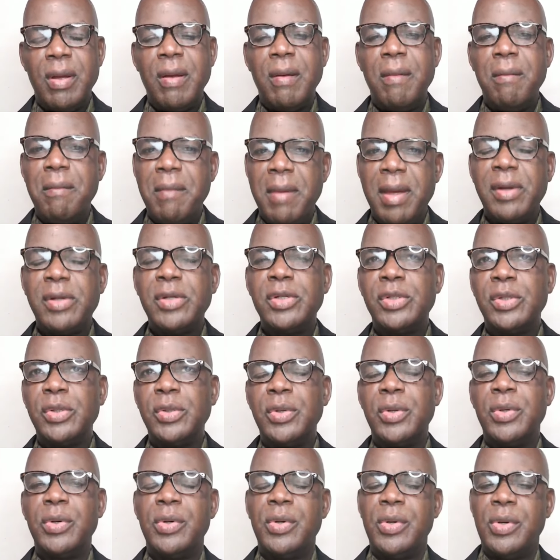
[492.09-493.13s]
make
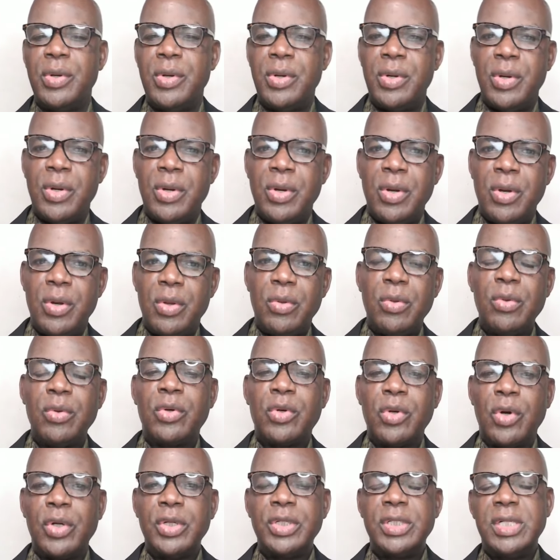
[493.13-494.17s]
sure you
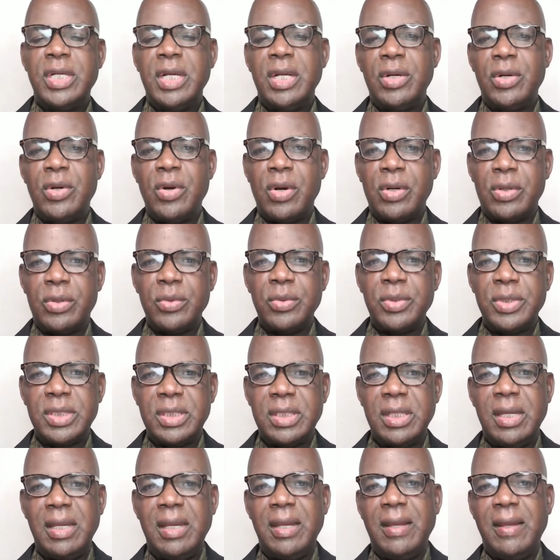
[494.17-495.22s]
touch the door to
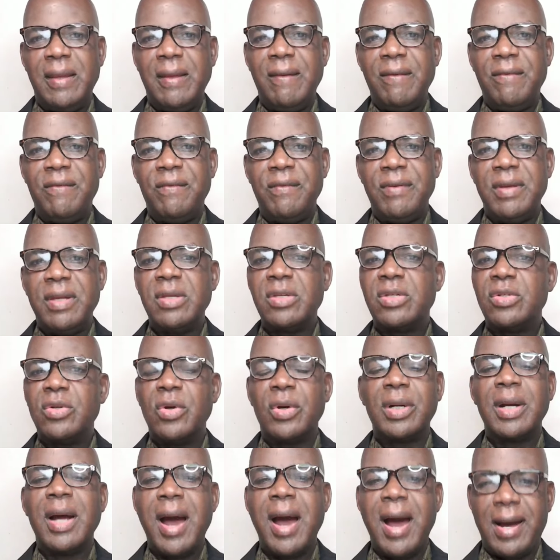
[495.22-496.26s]
see if it's
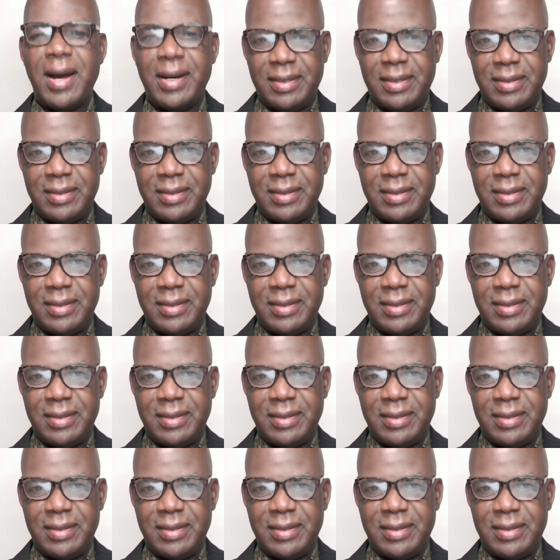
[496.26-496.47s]
not hot.